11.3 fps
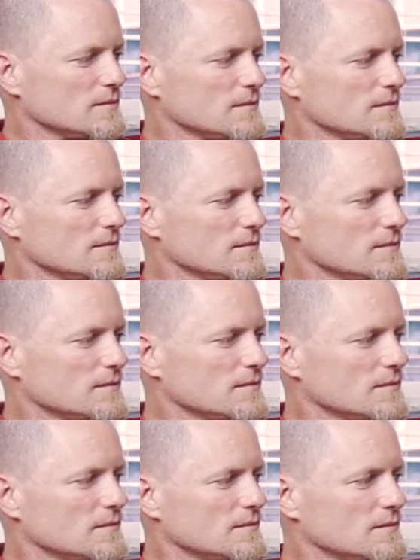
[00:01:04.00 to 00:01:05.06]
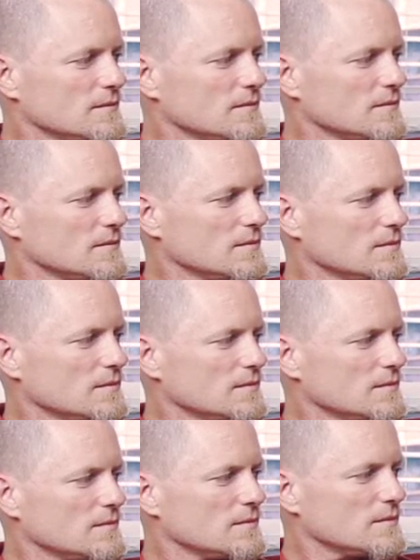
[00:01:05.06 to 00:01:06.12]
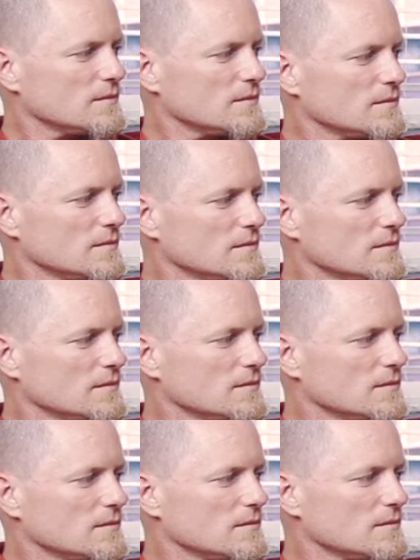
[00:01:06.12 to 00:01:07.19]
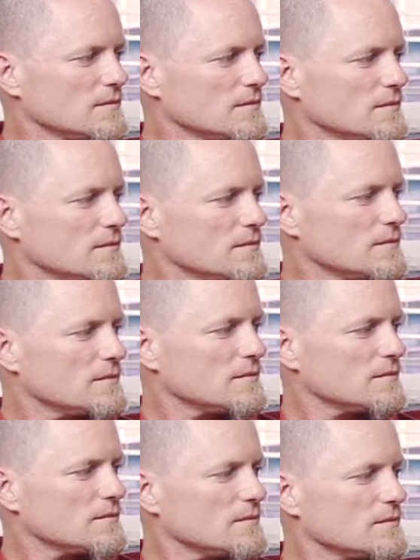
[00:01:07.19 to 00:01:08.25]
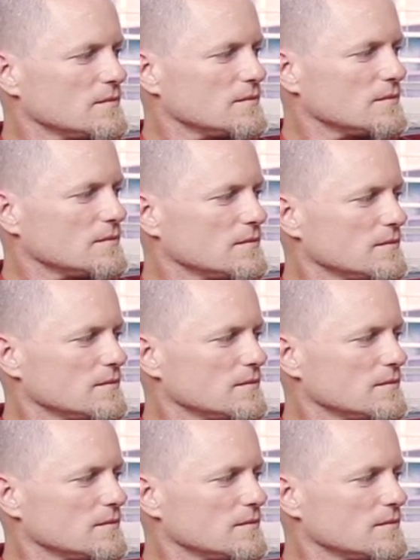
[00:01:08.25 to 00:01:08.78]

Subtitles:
This person isn't speaking.